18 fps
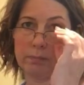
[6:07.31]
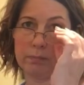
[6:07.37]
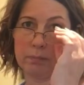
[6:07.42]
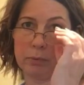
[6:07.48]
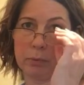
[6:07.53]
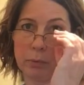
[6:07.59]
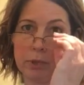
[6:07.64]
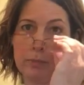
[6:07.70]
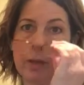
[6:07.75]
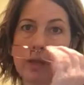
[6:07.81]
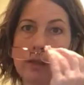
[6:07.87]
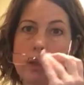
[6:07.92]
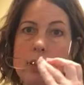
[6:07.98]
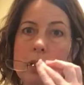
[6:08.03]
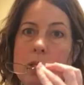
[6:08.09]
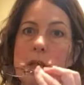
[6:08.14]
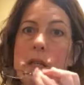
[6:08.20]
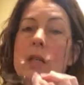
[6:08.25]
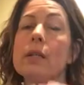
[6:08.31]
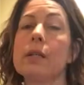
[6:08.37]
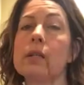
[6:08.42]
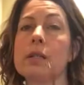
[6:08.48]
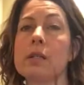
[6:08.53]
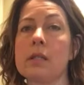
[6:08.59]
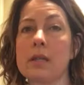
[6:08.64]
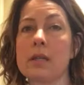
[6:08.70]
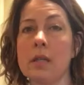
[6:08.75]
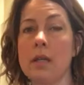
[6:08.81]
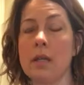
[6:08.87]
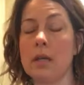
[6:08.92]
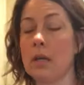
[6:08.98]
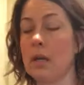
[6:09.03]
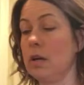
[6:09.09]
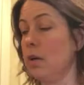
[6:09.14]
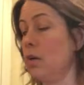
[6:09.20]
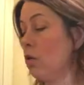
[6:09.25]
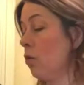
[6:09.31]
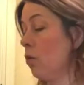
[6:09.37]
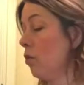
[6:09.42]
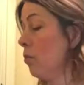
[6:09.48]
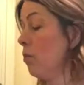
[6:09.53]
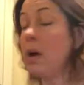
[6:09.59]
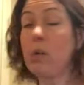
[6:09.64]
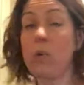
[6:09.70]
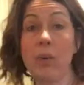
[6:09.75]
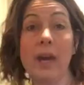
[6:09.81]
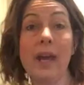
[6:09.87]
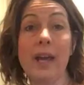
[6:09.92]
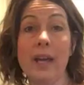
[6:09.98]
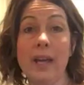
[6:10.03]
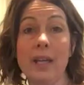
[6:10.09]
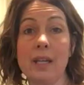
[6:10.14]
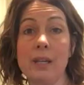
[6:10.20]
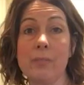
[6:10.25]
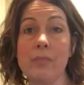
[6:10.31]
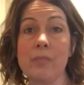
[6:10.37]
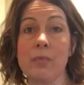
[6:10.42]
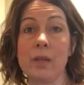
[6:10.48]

brewing method is by weight.